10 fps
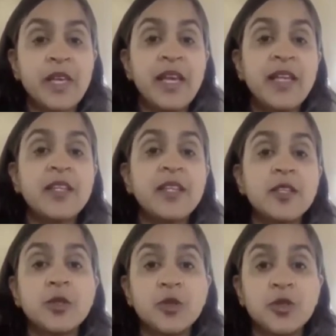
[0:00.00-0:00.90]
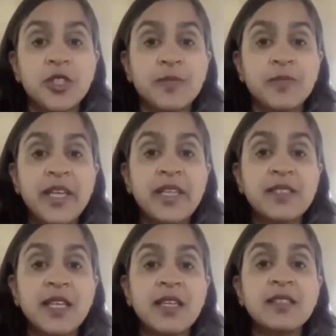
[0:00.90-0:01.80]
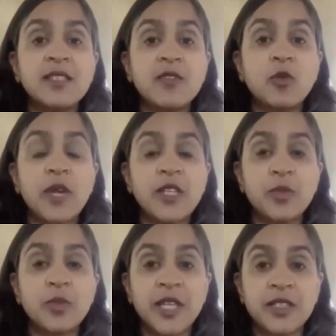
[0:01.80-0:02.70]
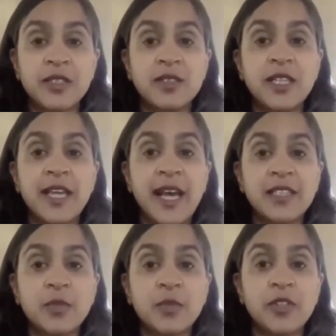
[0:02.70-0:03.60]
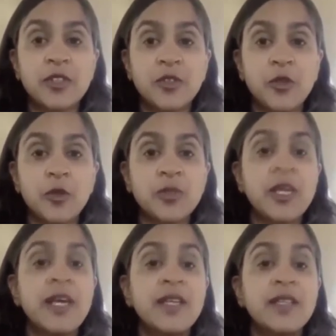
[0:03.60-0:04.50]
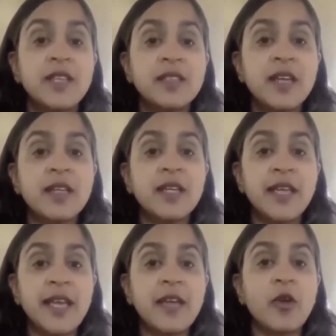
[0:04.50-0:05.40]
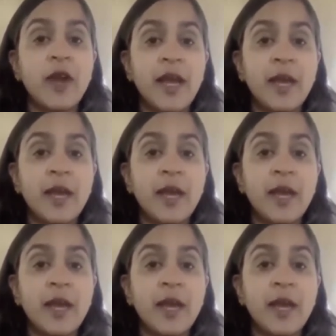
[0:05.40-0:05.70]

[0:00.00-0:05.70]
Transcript: In conclusion, extending civil rights protections to caste oppressed groups does not negate or